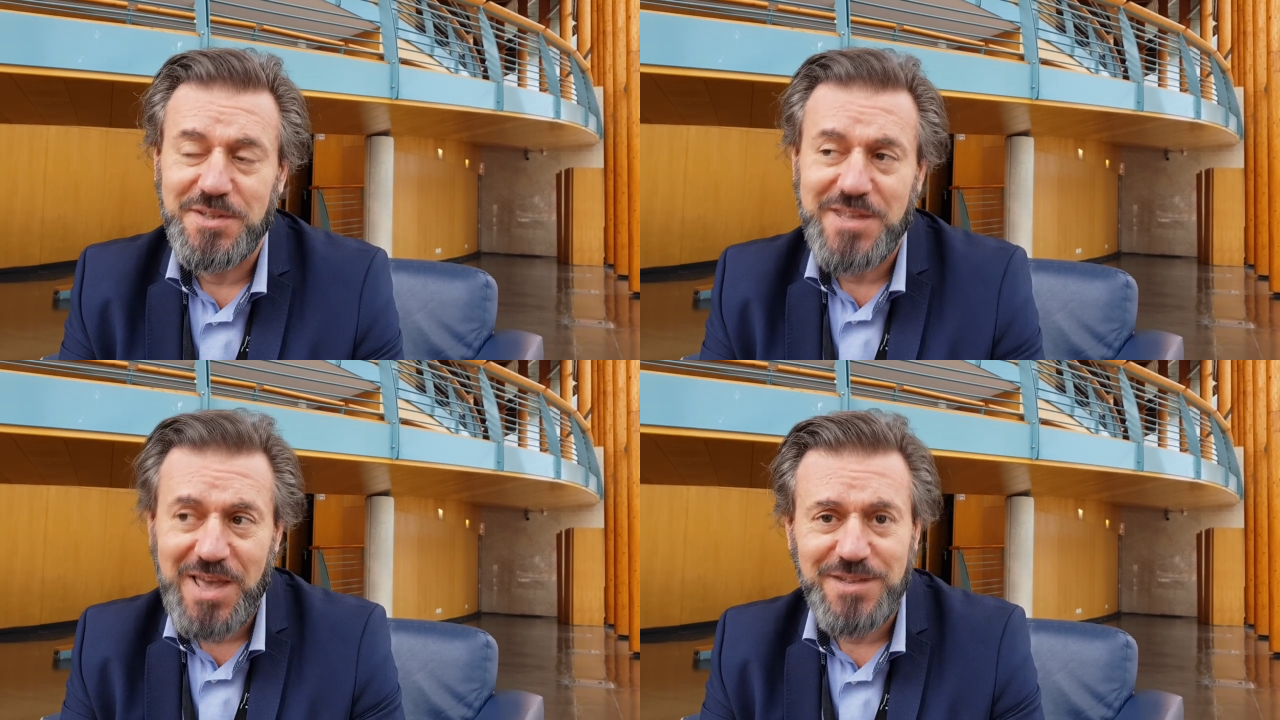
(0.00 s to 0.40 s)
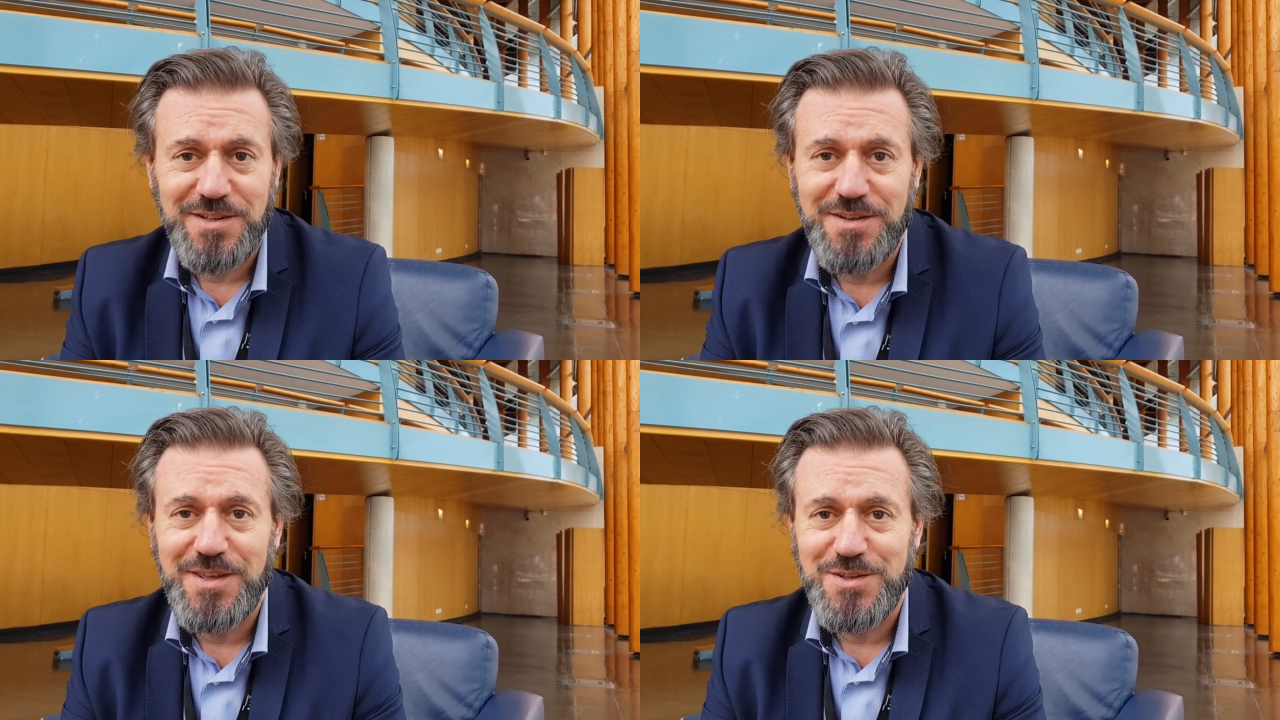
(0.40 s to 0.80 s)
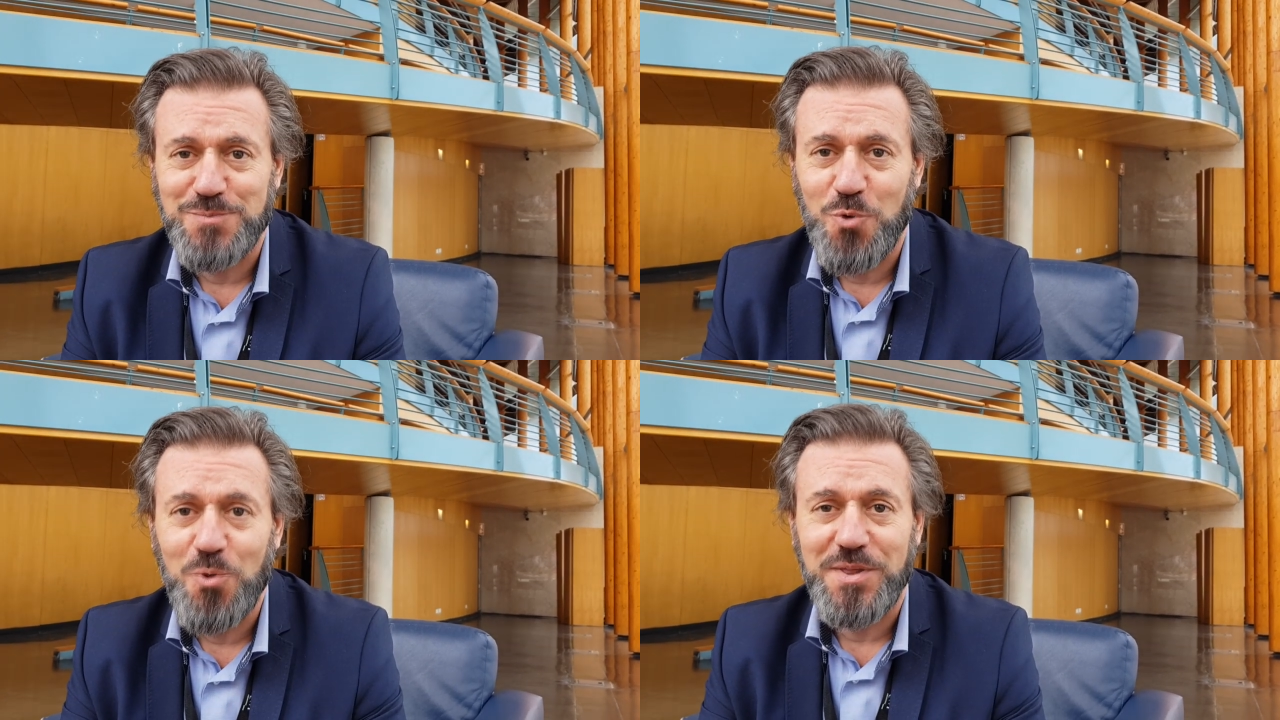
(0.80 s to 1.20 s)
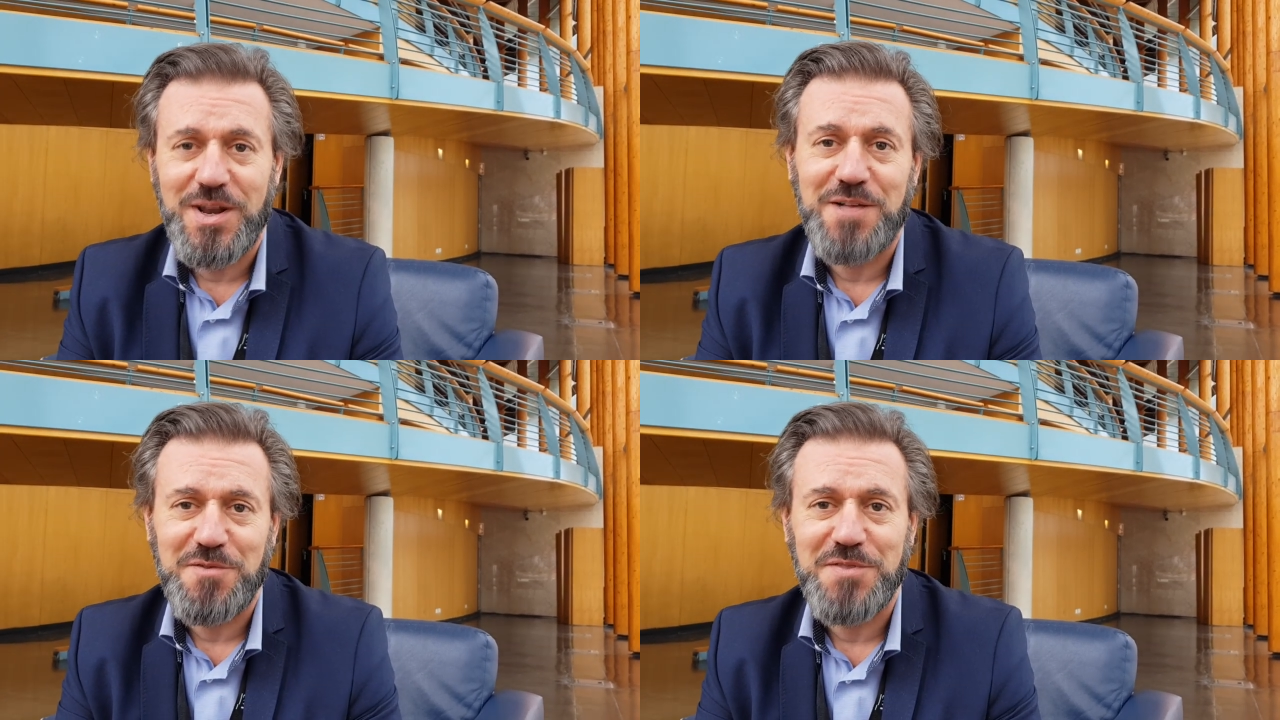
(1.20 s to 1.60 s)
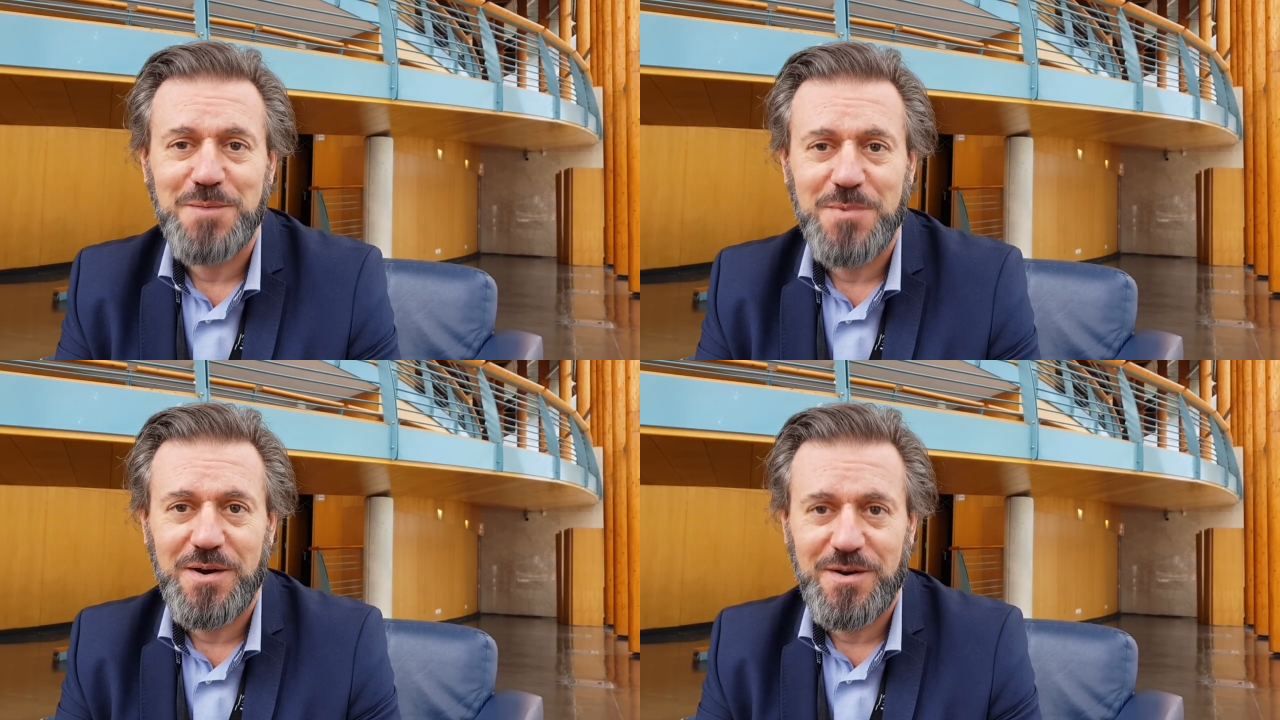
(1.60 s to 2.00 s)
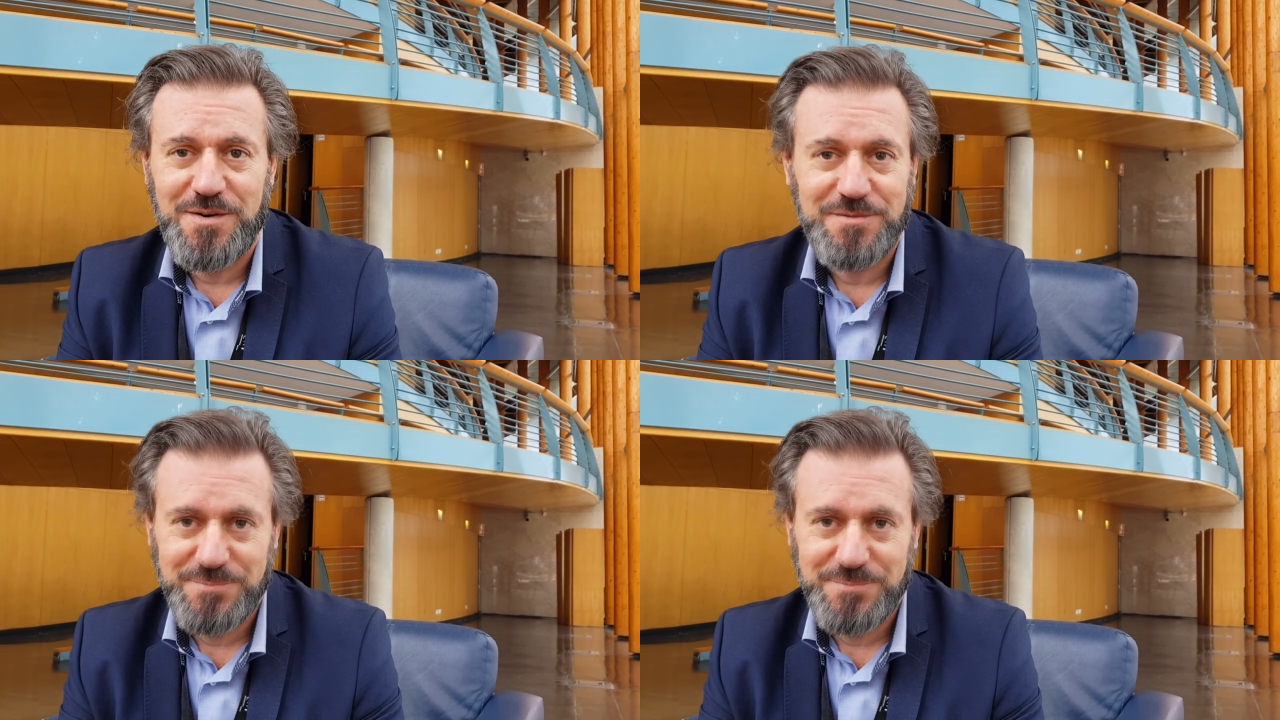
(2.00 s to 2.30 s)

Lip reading: the attendees, more than half of them are,